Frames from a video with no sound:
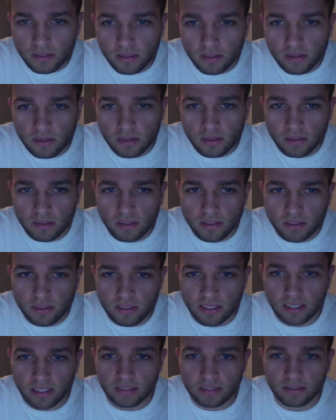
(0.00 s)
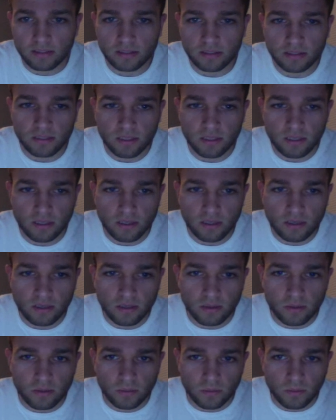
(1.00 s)
30 cents.
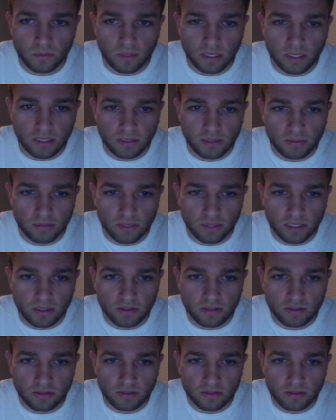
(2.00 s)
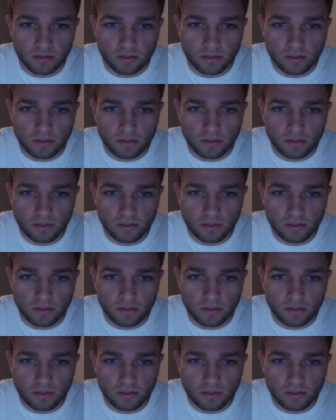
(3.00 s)
1 pencil